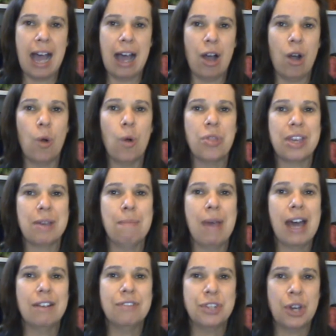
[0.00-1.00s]
or the
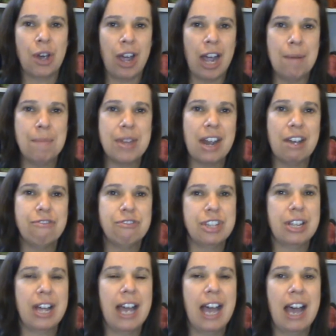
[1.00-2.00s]
amount of time that I
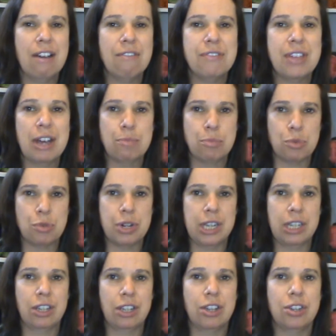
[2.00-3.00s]
feel I have that
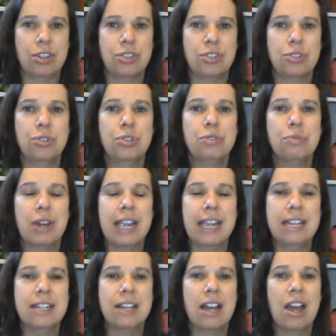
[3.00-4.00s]
morning to
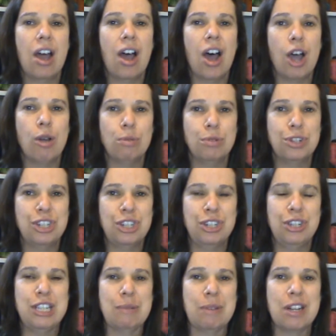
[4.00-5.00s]
read, I will
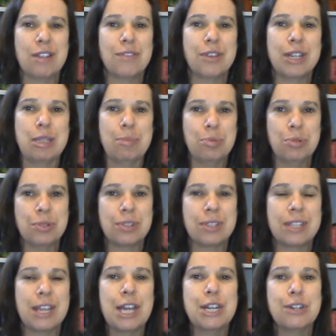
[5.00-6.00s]
choose one of those
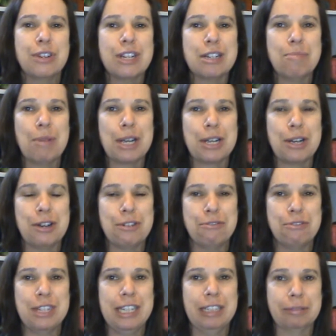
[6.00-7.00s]
books, drink my
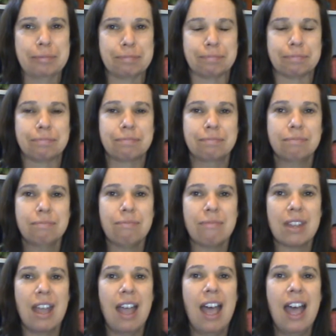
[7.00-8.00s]
coffee,
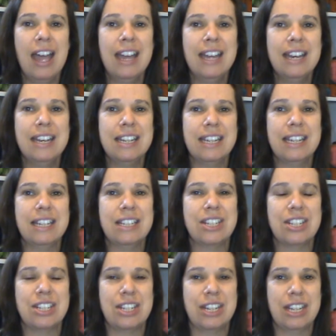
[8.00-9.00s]
and
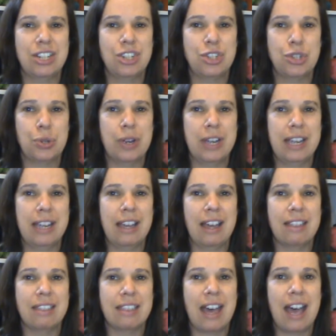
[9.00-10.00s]
just enjoy
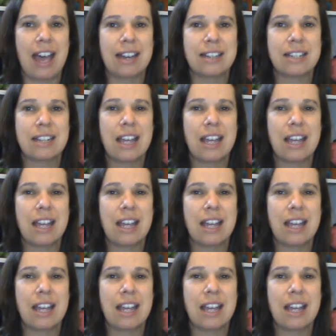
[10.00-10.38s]
that.